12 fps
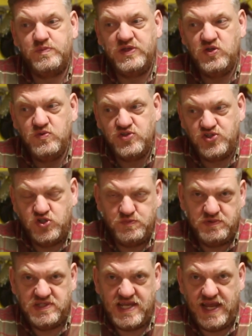but you should
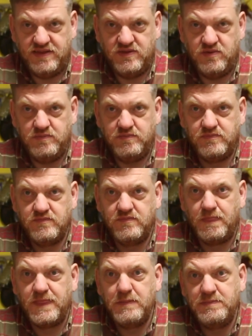protect them,
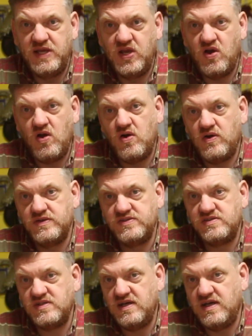because